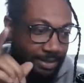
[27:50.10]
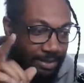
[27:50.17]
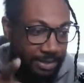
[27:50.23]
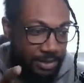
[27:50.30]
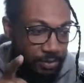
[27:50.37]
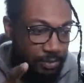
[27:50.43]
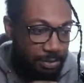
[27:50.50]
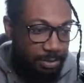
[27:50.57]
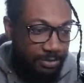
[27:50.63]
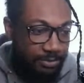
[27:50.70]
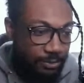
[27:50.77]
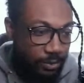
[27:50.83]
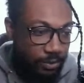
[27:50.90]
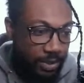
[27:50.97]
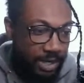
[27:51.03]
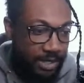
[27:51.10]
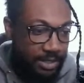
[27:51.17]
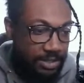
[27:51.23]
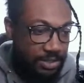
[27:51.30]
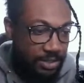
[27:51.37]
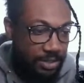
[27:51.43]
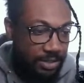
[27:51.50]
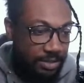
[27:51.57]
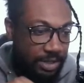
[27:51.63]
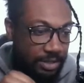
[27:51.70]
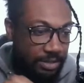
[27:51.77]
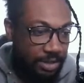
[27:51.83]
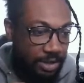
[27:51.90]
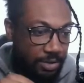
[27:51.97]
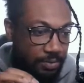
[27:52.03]
This was before I saw
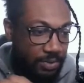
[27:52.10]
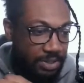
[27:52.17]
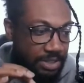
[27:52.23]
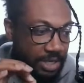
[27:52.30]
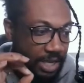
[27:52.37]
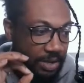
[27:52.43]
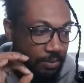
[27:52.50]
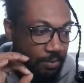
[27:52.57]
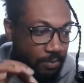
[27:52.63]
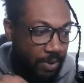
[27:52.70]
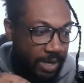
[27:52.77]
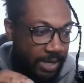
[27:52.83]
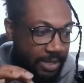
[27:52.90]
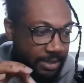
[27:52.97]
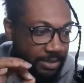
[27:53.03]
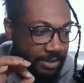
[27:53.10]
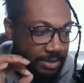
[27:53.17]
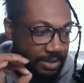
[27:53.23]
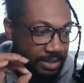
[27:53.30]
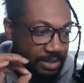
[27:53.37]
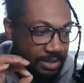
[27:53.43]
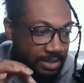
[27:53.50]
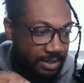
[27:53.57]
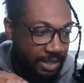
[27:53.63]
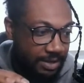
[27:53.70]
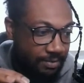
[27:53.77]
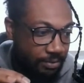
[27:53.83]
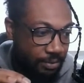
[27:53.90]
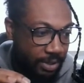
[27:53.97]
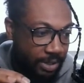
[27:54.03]
that there was a white
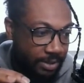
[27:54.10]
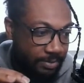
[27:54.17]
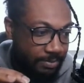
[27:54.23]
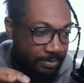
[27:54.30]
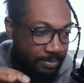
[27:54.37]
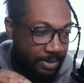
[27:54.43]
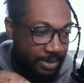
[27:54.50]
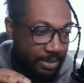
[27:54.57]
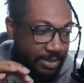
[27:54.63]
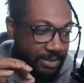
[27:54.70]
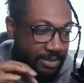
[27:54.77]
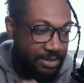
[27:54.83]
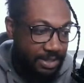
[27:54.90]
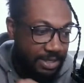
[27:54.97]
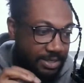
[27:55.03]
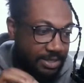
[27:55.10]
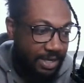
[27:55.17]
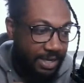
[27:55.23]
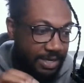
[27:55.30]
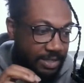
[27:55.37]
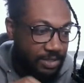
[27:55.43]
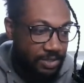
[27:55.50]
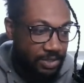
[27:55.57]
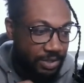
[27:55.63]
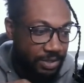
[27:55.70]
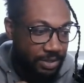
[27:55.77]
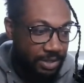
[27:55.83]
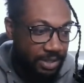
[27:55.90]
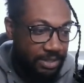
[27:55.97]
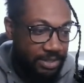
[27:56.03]
slavery. Since I saw
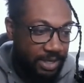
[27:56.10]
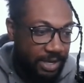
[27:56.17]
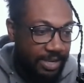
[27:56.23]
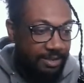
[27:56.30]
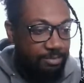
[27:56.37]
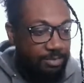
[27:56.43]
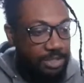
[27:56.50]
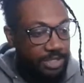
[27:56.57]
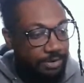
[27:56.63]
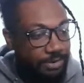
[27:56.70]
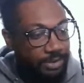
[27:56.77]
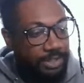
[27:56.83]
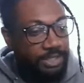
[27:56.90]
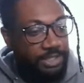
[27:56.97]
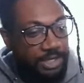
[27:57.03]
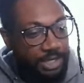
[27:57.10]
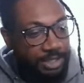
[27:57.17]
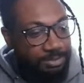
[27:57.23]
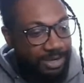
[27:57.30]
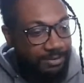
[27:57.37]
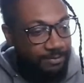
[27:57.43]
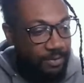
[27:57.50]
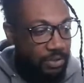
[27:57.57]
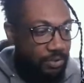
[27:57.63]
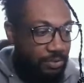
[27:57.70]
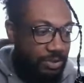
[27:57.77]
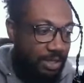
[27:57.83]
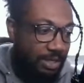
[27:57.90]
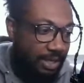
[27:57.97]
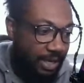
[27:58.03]
this, I have materially changed my
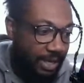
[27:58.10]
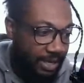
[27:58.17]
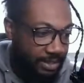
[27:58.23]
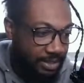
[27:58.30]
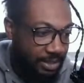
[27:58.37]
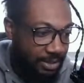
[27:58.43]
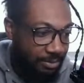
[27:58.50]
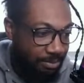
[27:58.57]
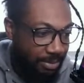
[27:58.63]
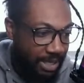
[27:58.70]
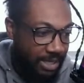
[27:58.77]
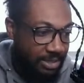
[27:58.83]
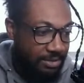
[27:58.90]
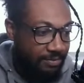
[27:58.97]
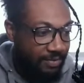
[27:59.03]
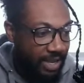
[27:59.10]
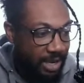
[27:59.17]
views as to the means of